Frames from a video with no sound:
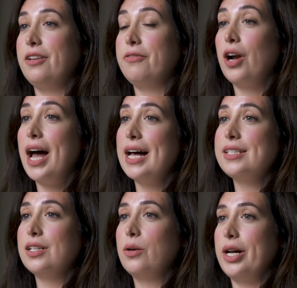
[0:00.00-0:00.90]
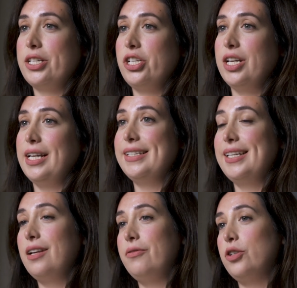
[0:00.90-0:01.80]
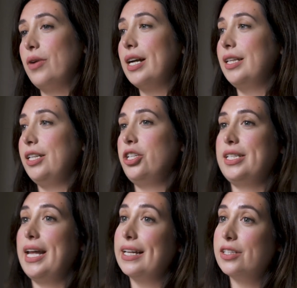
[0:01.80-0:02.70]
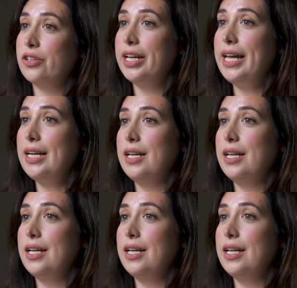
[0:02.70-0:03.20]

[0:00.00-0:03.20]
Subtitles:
that if you're asked a question, instead of directly just answering it,